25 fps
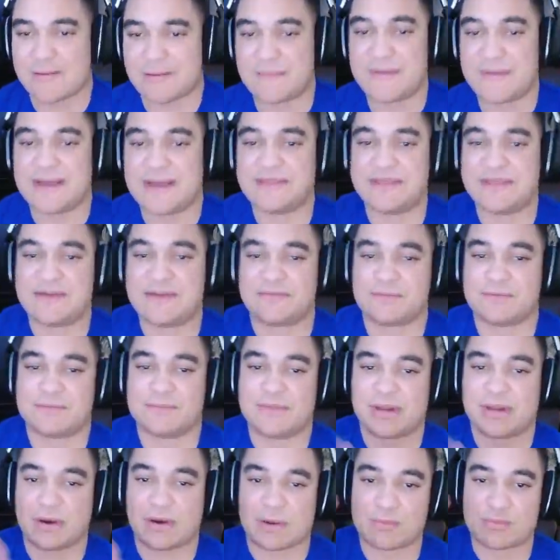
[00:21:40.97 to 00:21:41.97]
And then from
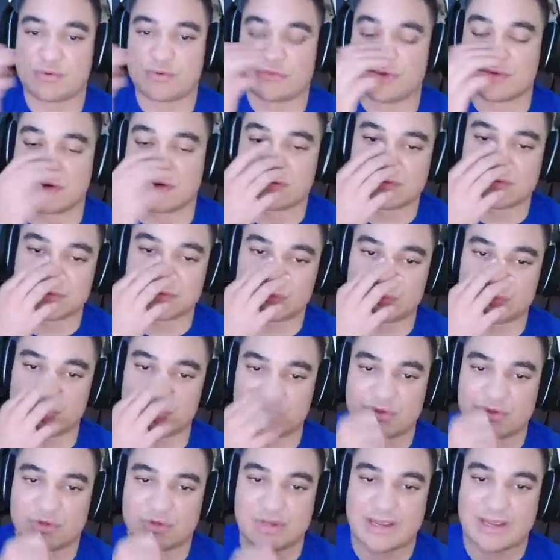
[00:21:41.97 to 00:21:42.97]
there, I move over to
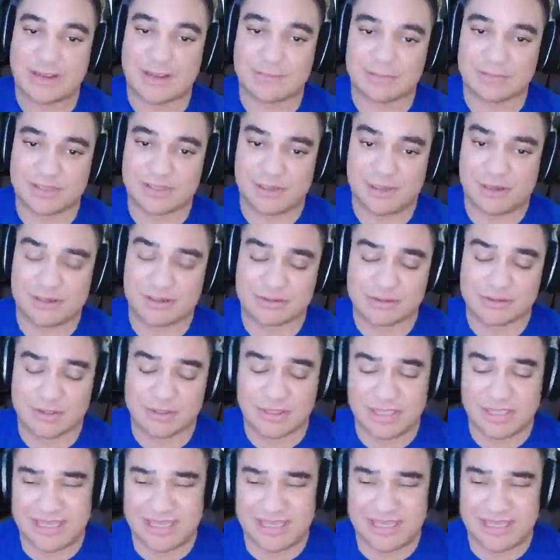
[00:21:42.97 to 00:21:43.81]
the Hemlock